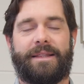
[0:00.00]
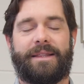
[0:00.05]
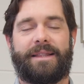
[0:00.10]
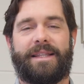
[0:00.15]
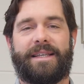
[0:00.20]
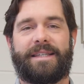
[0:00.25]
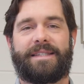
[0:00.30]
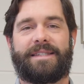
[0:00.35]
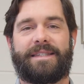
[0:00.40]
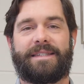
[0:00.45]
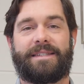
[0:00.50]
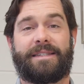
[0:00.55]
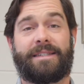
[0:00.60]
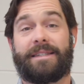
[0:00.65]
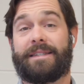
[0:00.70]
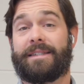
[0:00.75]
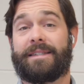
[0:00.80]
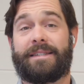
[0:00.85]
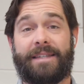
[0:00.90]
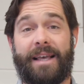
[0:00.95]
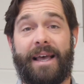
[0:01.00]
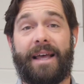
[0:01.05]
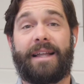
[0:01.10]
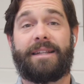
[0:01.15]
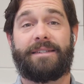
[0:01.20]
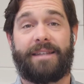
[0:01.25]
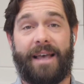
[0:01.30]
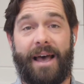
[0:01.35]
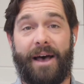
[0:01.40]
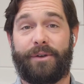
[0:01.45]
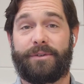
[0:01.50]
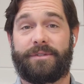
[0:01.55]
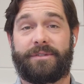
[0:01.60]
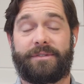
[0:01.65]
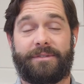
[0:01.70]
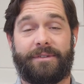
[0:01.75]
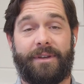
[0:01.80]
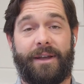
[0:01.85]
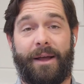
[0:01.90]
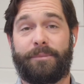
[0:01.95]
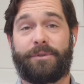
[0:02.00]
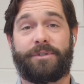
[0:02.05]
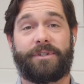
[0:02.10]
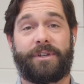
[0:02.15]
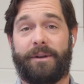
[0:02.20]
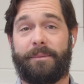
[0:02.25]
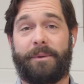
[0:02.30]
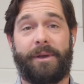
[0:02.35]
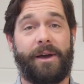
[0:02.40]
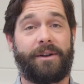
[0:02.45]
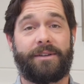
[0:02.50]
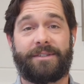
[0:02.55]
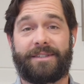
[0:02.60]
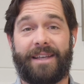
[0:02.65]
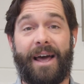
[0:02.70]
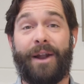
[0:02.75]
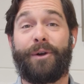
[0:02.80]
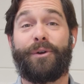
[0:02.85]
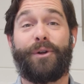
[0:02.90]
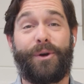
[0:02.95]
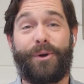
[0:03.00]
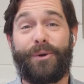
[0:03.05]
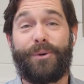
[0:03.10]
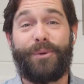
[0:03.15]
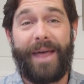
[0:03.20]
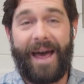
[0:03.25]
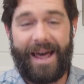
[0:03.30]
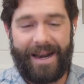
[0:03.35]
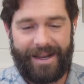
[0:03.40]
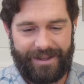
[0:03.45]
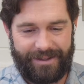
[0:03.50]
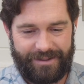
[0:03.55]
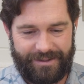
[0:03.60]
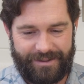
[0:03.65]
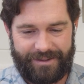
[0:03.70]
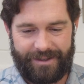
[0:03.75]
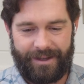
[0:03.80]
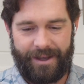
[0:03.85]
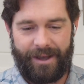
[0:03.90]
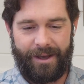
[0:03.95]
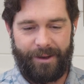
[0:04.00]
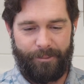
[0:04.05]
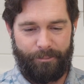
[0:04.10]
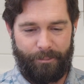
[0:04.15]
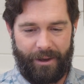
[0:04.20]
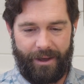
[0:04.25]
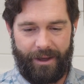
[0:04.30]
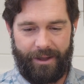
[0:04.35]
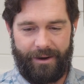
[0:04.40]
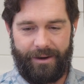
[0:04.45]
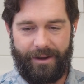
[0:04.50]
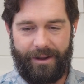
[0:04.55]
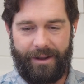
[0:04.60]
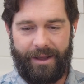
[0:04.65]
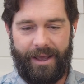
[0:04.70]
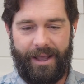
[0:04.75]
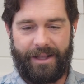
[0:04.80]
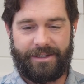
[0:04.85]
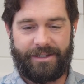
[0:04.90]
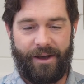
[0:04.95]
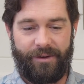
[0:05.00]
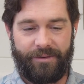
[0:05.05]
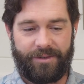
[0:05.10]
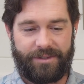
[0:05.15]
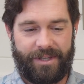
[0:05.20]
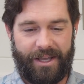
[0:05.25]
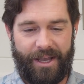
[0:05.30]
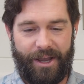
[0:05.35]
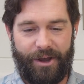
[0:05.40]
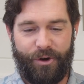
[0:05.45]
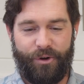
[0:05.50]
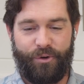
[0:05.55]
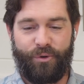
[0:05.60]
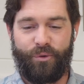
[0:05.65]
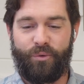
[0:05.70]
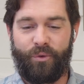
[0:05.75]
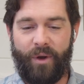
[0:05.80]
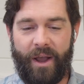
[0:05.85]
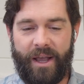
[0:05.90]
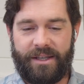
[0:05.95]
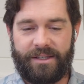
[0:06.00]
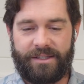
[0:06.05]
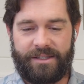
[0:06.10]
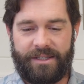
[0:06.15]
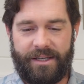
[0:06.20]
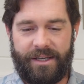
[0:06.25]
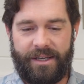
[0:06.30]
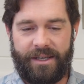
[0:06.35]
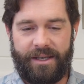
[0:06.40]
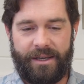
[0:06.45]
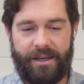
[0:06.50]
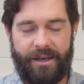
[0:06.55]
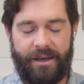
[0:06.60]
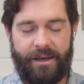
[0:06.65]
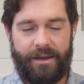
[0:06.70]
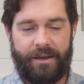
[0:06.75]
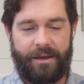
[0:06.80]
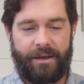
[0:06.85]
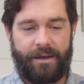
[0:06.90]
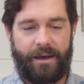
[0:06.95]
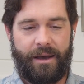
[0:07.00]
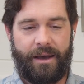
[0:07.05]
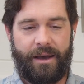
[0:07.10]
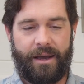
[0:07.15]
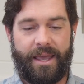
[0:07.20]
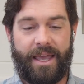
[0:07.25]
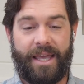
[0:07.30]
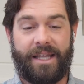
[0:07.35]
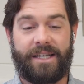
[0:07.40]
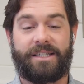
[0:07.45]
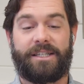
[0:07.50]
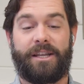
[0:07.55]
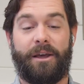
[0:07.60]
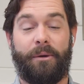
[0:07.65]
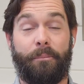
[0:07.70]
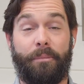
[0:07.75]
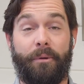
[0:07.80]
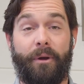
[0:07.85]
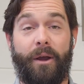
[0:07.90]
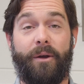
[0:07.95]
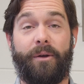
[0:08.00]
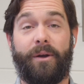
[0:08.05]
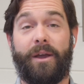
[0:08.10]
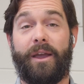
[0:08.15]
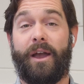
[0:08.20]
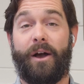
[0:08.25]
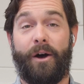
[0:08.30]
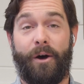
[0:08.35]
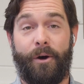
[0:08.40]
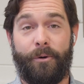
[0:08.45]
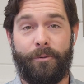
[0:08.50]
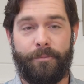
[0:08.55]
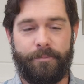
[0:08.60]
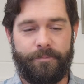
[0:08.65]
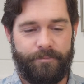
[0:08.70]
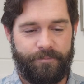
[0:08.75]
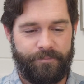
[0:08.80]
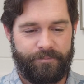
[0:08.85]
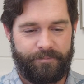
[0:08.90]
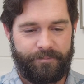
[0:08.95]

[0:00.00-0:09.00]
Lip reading: This is Zedd's house. I'm just gonna be honest, I don't know who that is, but it's obviously a crazy contemporary home.